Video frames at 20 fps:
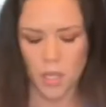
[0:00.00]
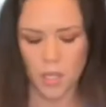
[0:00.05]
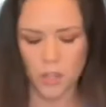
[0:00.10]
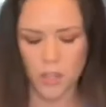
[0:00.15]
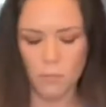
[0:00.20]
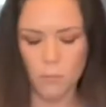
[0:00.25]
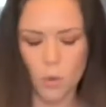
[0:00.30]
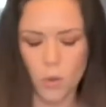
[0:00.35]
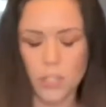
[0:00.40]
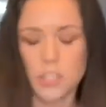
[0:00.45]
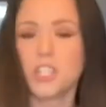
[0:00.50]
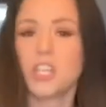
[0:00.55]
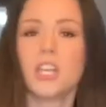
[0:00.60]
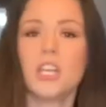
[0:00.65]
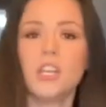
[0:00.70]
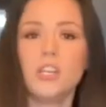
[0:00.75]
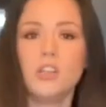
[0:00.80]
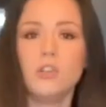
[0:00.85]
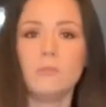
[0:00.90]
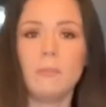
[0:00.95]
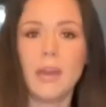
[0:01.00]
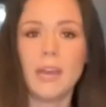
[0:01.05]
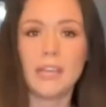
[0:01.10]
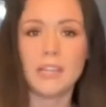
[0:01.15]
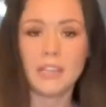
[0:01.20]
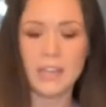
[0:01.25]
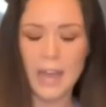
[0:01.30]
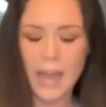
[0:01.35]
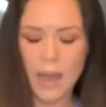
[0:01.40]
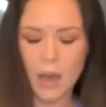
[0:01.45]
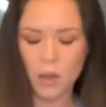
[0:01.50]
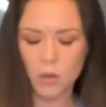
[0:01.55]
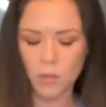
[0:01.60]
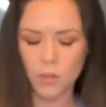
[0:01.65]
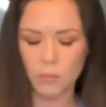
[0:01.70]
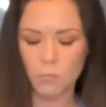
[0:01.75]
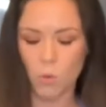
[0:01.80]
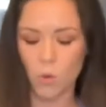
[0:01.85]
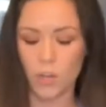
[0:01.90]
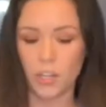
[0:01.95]
the more chicken you make now,
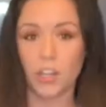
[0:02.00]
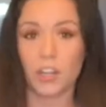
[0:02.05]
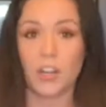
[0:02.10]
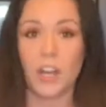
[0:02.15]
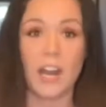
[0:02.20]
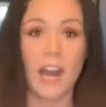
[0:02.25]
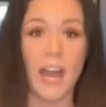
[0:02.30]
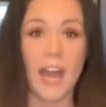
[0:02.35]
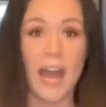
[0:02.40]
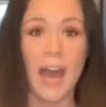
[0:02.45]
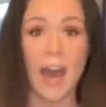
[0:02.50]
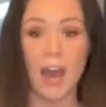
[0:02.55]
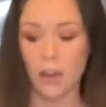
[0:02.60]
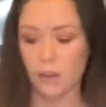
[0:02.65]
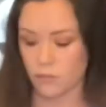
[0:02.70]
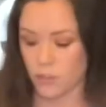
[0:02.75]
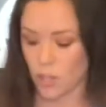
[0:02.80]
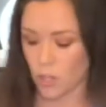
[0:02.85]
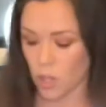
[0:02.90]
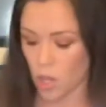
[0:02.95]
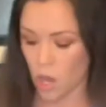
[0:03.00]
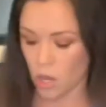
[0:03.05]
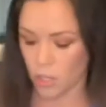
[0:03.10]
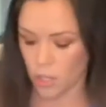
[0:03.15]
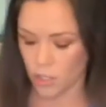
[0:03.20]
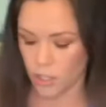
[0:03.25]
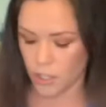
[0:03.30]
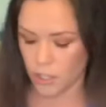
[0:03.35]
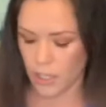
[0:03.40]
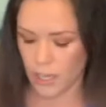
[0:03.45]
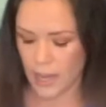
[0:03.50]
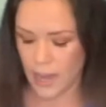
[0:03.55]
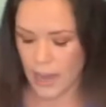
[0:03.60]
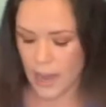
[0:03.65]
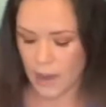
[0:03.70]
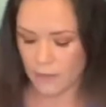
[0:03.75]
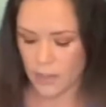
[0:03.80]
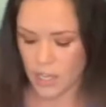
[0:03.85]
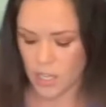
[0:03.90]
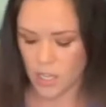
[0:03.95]
the more you're going to have, the longer you're going to
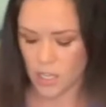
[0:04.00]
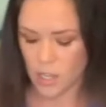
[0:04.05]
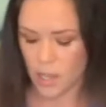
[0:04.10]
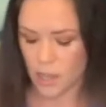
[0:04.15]
have it,